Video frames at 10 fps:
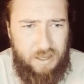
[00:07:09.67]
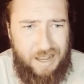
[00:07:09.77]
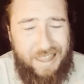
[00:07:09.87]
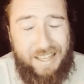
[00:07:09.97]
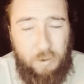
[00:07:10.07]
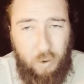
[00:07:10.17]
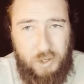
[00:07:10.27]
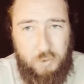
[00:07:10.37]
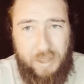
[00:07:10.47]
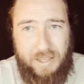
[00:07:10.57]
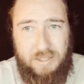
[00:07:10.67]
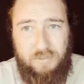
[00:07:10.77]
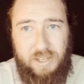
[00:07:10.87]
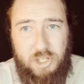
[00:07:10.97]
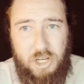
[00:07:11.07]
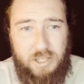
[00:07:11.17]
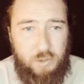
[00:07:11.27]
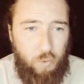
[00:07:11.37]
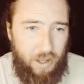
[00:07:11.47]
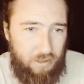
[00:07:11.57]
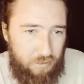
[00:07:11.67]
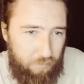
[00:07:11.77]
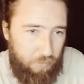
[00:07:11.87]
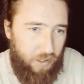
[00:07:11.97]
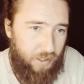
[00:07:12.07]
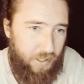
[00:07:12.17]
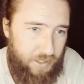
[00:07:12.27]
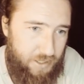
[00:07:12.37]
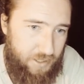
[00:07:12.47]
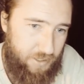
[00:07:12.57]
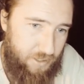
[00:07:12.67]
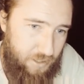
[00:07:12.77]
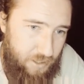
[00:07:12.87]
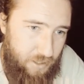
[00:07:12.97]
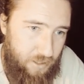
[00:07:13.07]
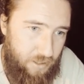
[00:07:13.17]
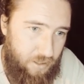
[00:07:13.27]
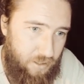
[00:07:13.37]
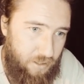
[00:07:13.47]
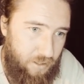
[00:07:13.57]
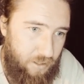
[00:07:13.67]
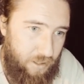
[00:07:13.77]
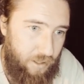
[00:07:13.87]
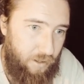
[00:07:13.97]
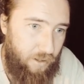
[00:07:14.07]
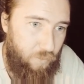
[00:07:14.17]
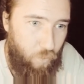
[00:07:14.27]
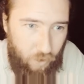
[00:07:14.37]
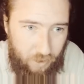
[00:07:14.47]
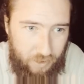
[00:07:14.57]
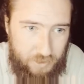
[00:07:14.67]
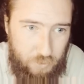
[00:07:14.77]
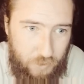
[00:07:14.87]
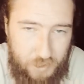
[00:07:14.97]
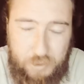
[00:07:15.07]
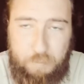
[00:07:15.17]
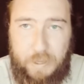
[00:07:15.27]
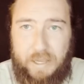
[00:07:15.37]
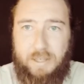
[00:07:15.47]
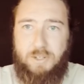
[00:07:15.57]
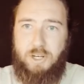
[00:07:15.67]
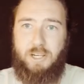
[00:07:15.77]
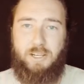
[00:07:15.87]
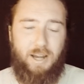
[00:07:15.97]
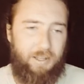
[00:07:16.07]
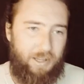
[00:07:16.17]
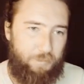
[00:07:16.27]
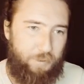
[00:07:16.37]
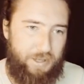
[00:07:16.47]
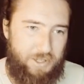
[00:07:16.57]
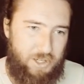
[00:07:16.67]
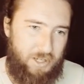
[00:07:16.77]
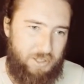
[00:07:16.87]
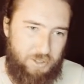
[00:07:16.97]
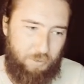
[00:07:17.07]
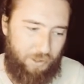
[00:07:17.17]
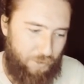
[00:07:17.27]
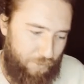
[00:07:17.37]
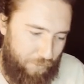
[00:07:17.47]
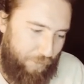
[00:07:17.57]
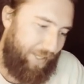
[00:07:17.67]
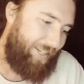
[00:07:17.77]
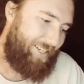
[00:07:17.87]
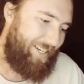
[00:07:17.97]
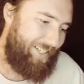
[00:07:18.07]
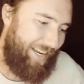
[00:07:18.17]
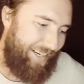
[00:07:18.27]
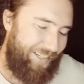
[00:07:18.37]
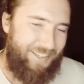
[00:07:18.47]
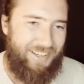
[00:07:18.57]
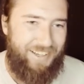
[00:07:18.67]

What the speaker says: I think it works with SVG as well, but it worked with PNG. I like PNG, so we're going with PNG, dang it.